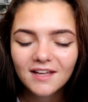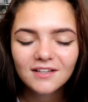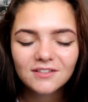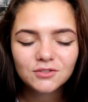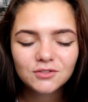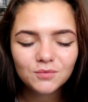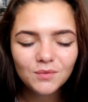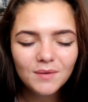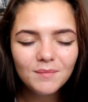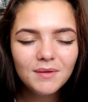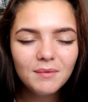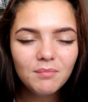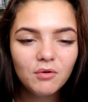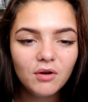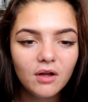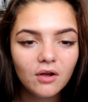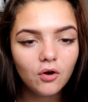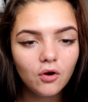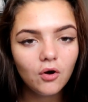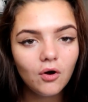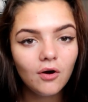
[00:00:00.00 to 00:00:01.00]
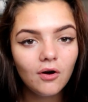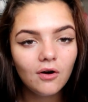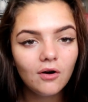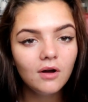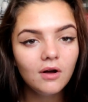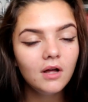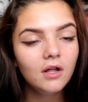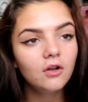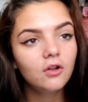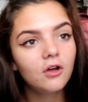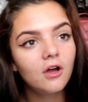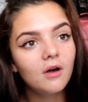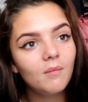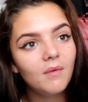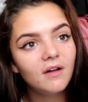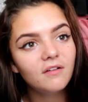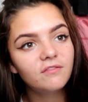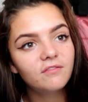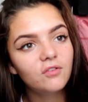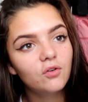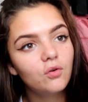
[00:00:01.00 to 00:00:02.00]
So when people are like, oh, look at
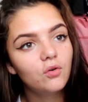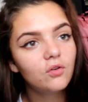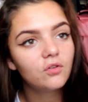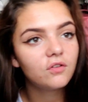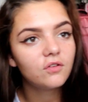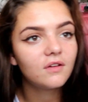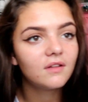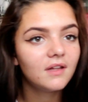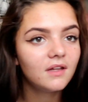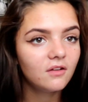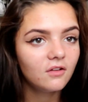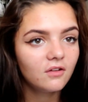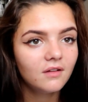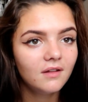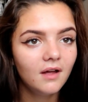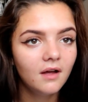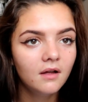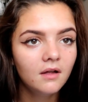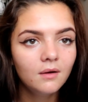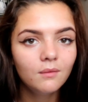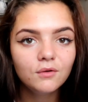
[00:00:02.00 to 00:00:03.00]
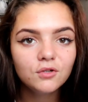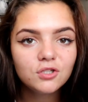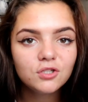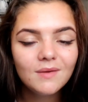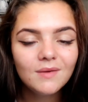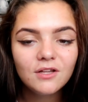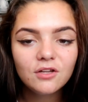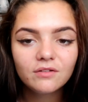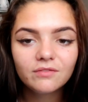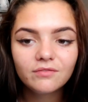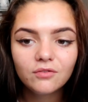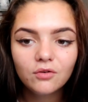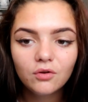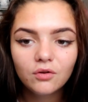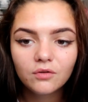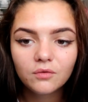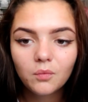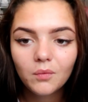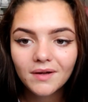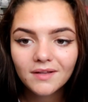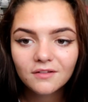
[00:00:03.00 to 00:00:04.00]
my flaws, look at this, look at that. What do you mean your
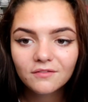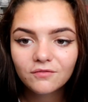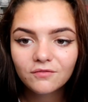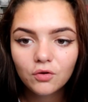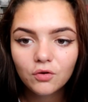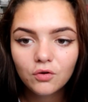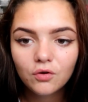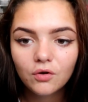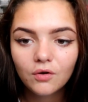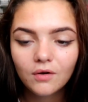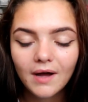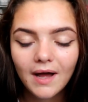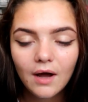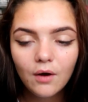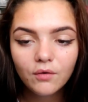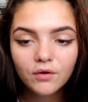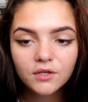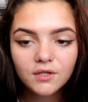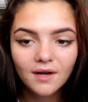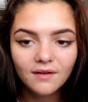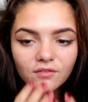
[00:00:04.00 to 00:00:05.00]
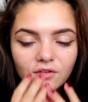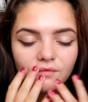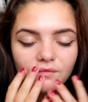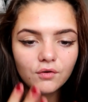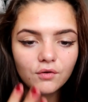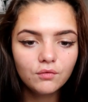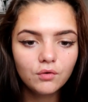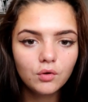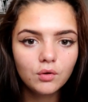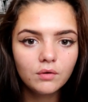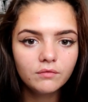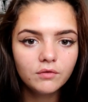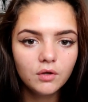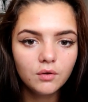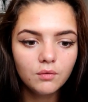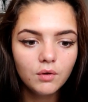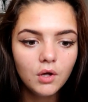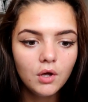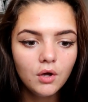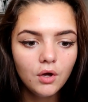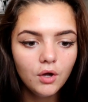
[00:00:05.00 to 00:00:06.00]
flaws? What is a flaw? How can you have something wrong with
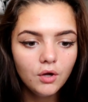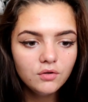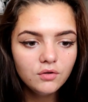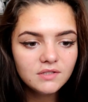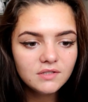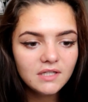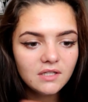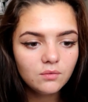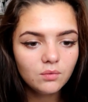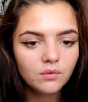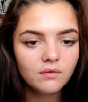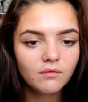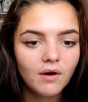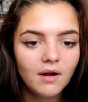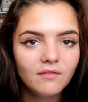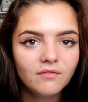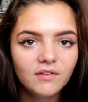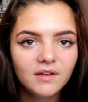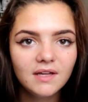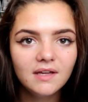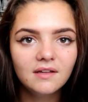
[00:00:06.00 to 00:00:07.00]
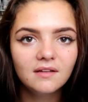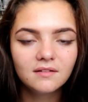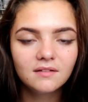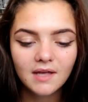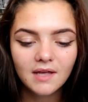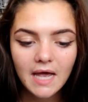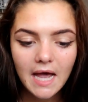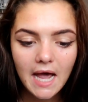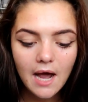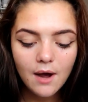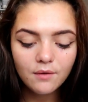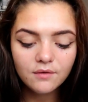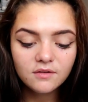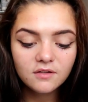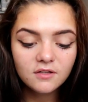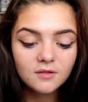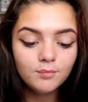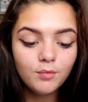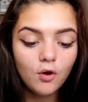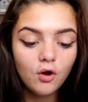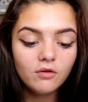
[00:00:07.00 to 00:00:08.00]
you? Who states what the right thing is? How is a
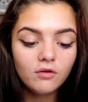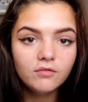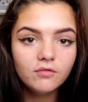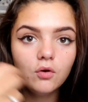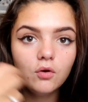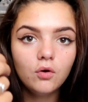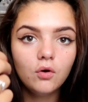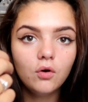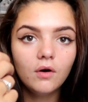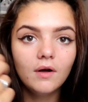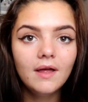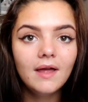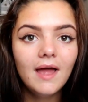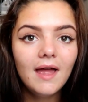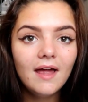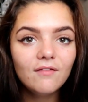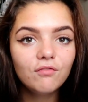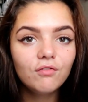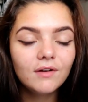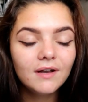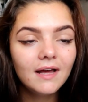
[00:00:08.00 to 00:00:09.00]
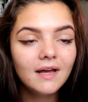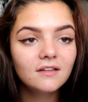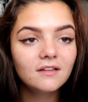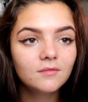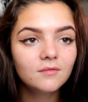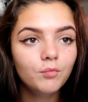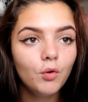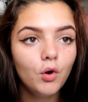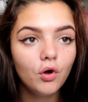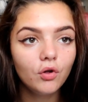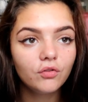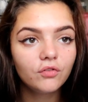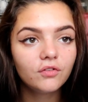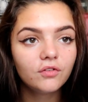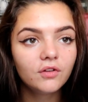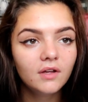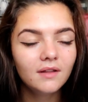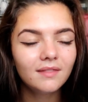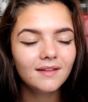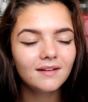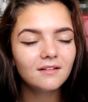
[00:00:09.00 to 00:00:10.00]
spot a flaw? Everyone has
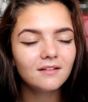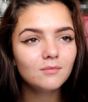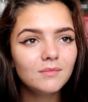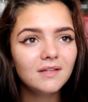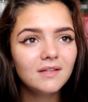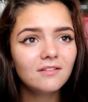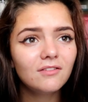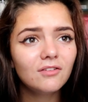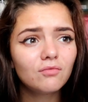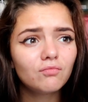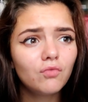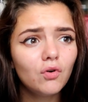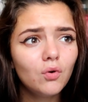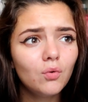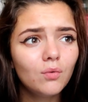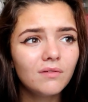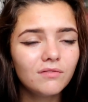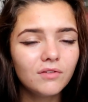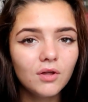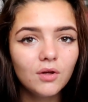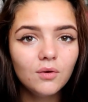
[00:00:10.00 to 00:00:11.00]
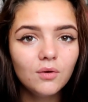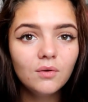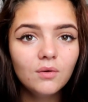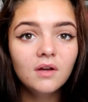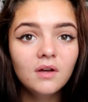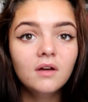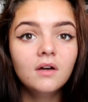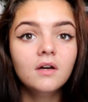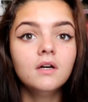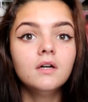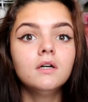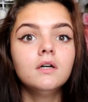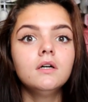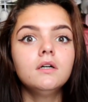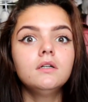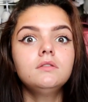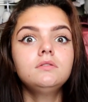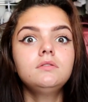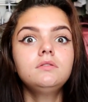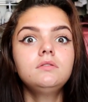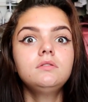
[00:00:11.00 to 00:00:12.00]
spots. That mean there's something wrong with you.
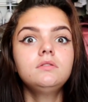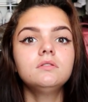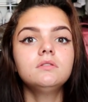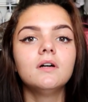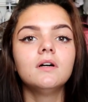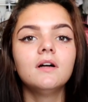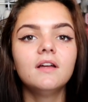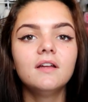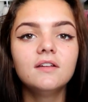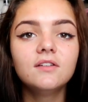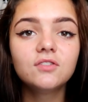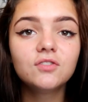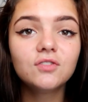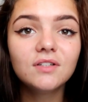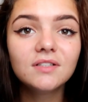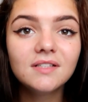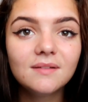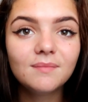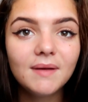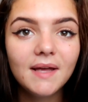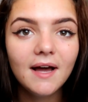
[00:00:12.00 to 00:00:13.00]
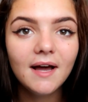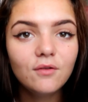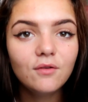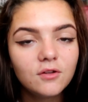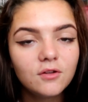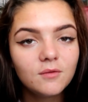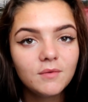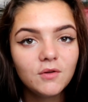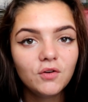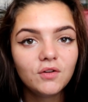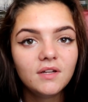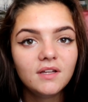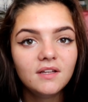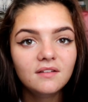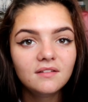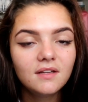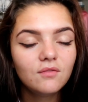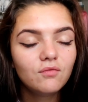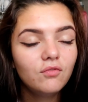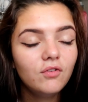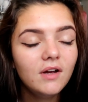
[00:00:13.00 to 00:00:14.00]
Ah! Stresses me out, to be
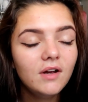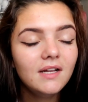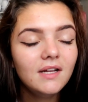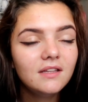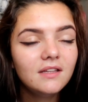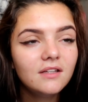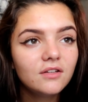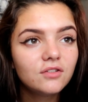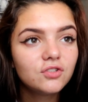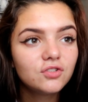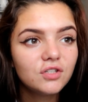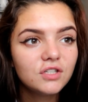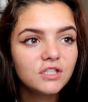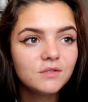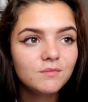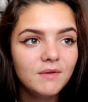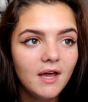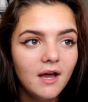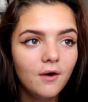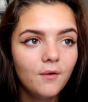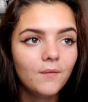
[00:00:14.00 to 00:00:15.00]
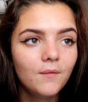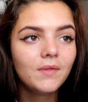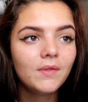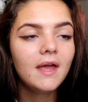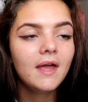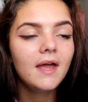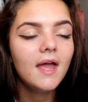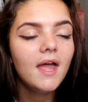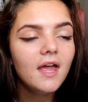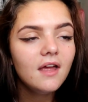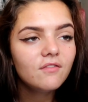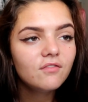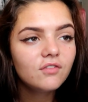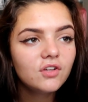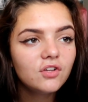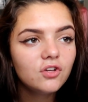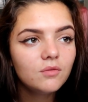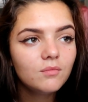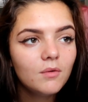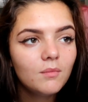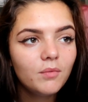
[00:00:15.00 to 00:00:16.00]
honest. It really does stress me out. Every
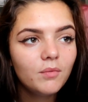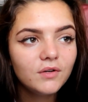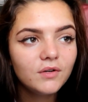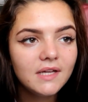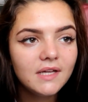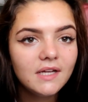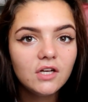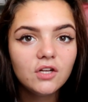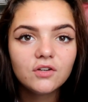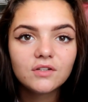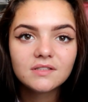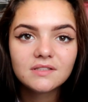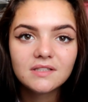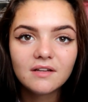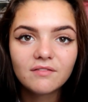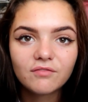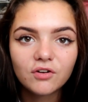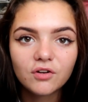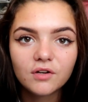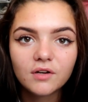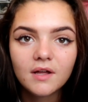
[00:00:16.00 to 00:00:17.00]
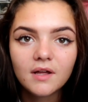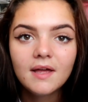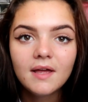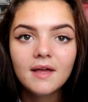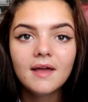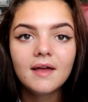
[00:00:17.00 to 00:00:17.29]
human body looks different.